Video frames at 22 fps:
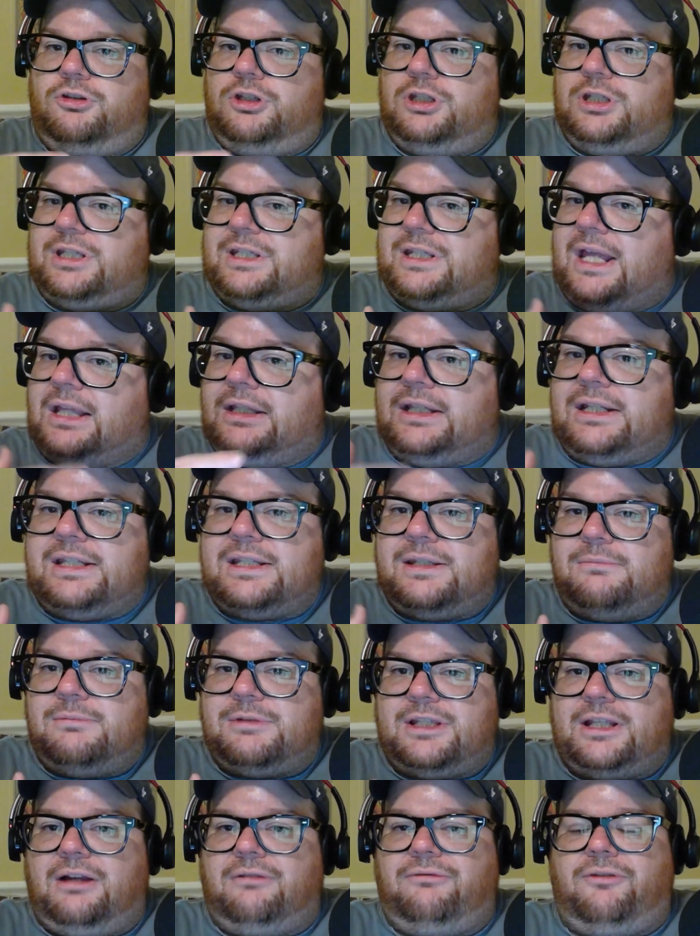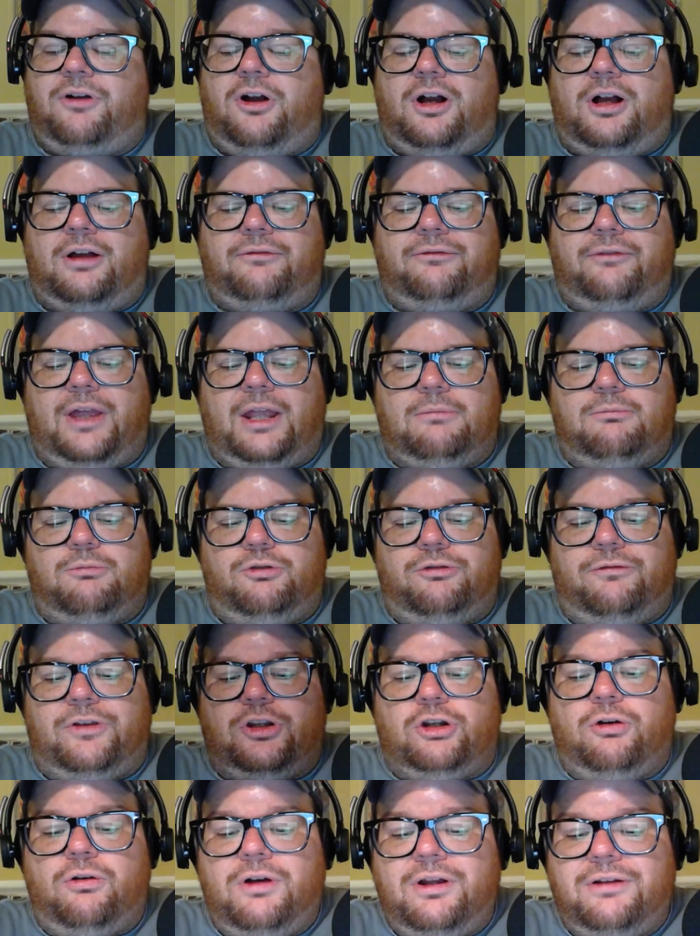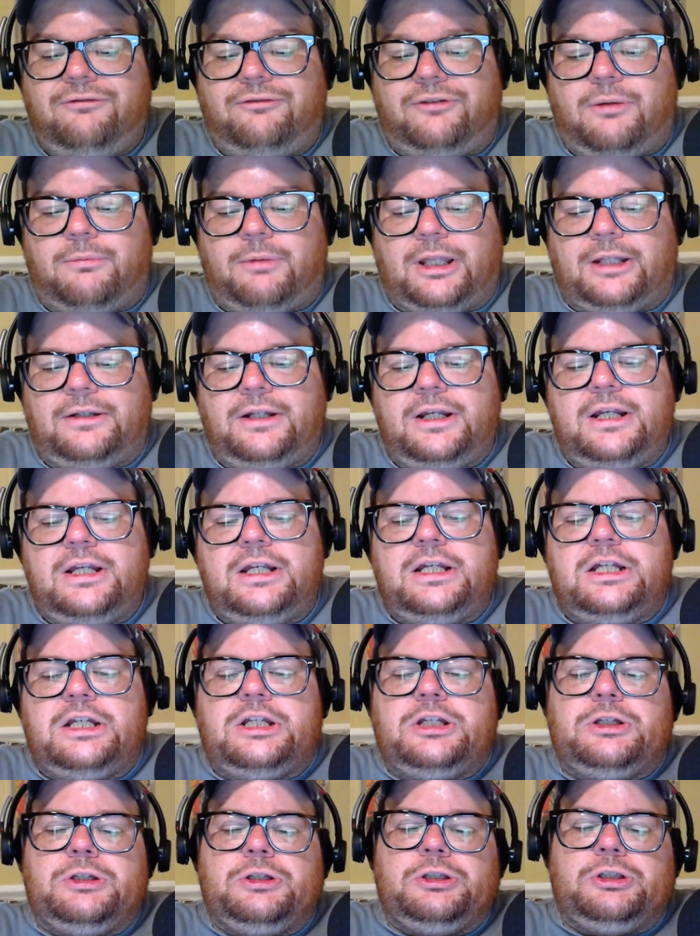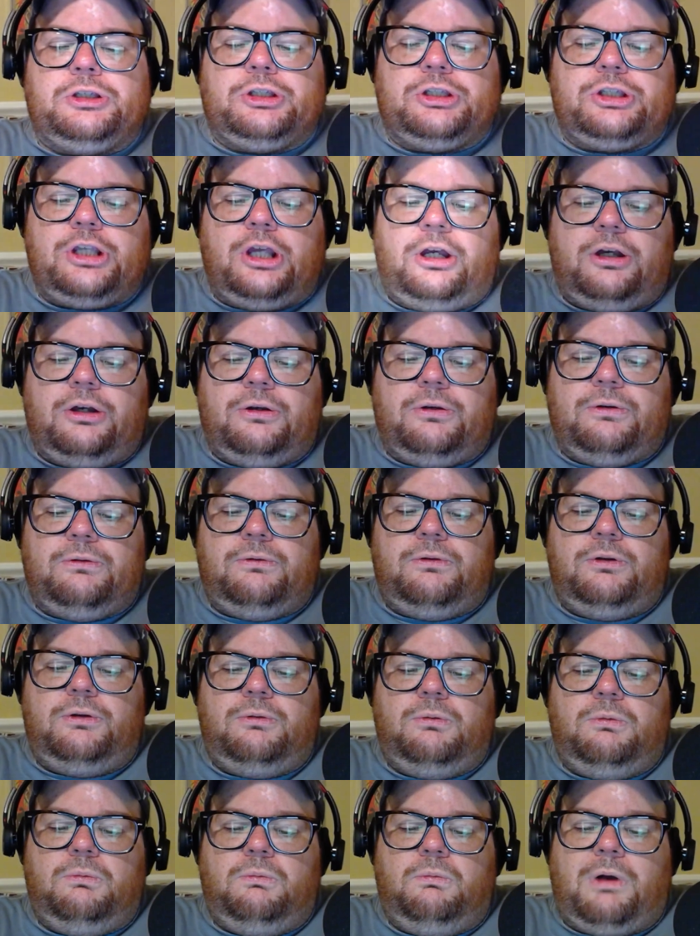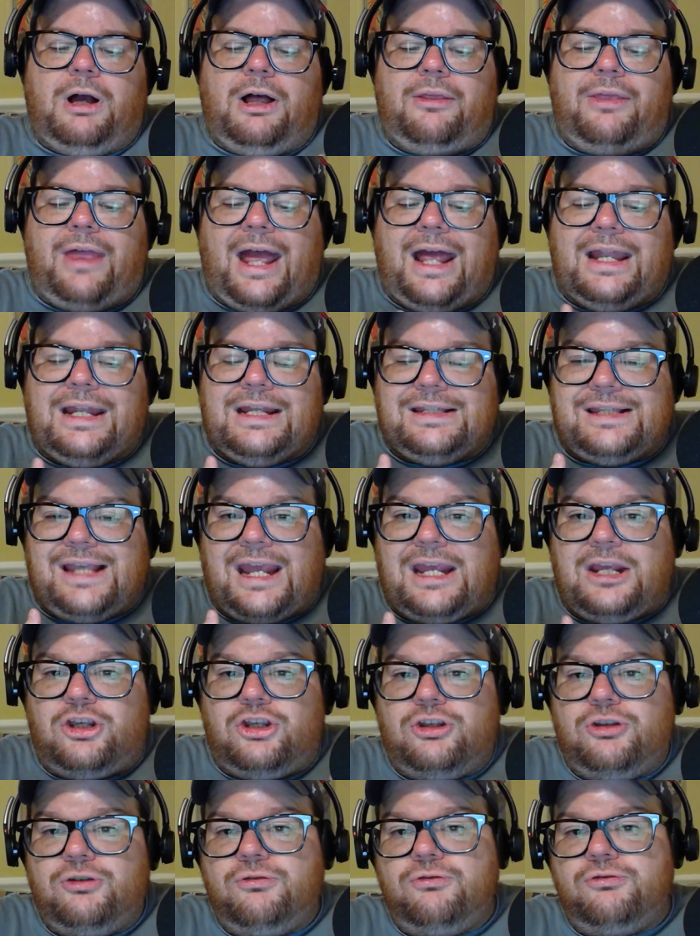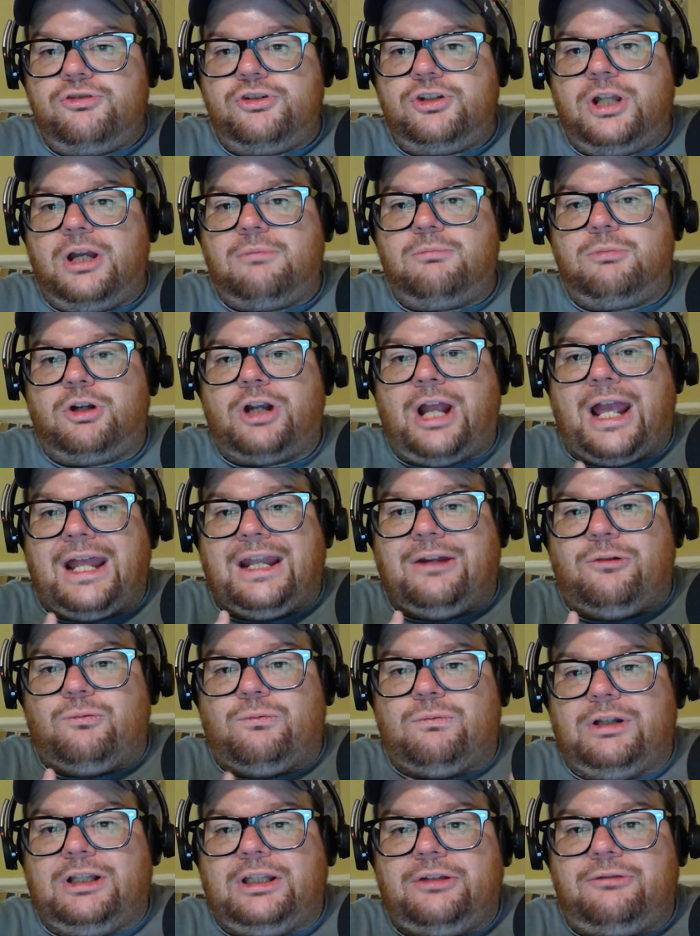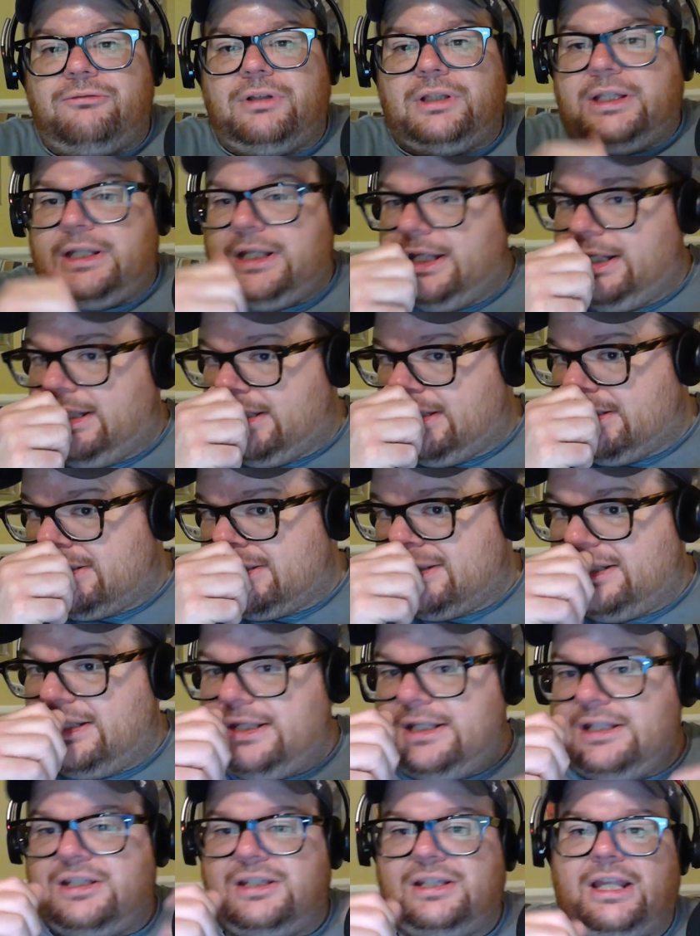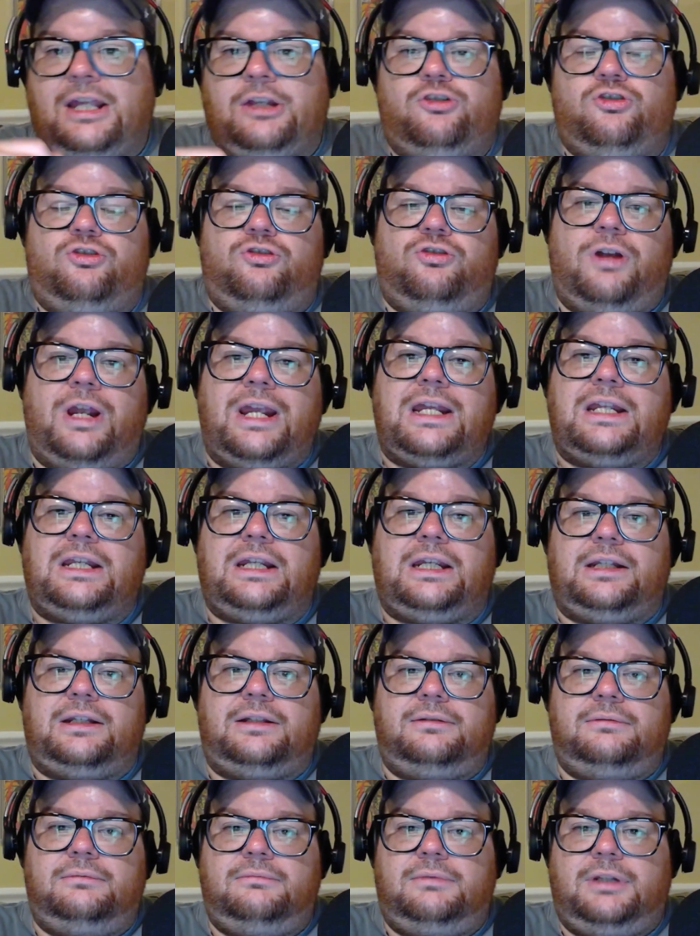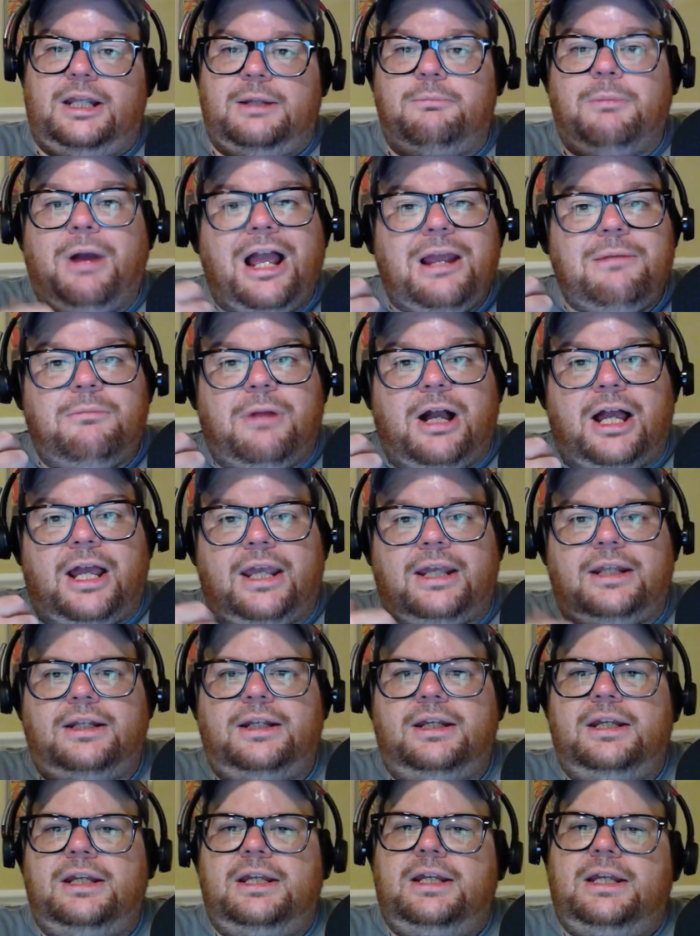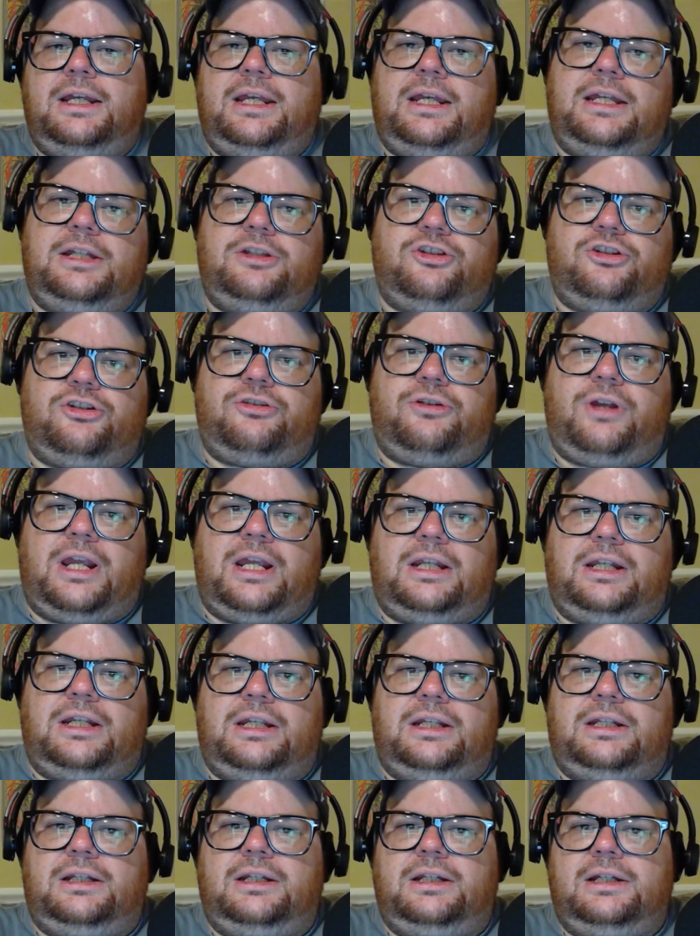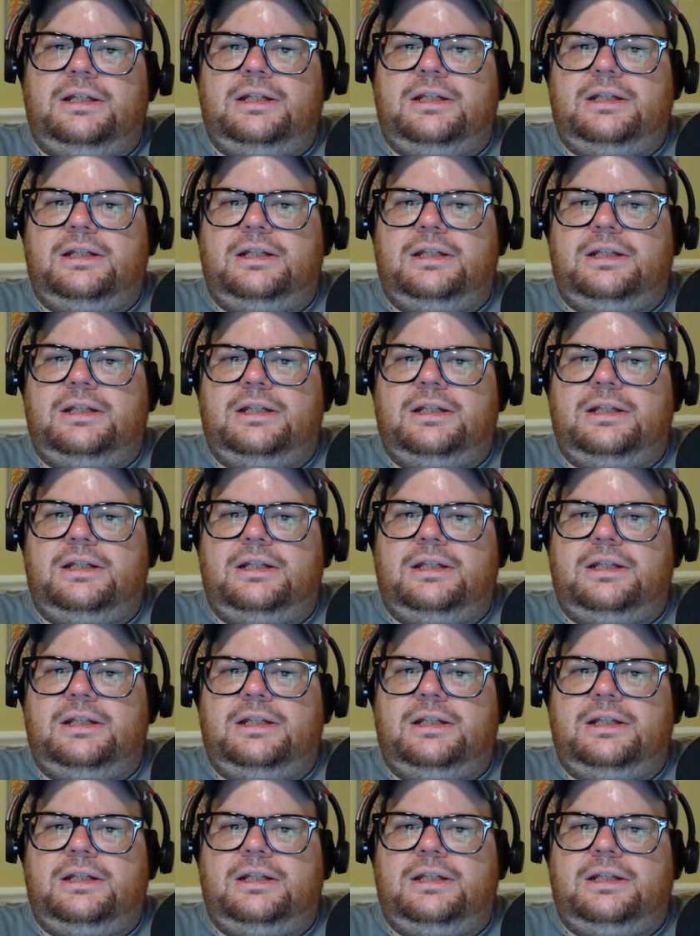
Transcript: selling some stuff off and moving on from it. So while that is a huge number, and it really, really is, it's like trading, in my mind, it's trading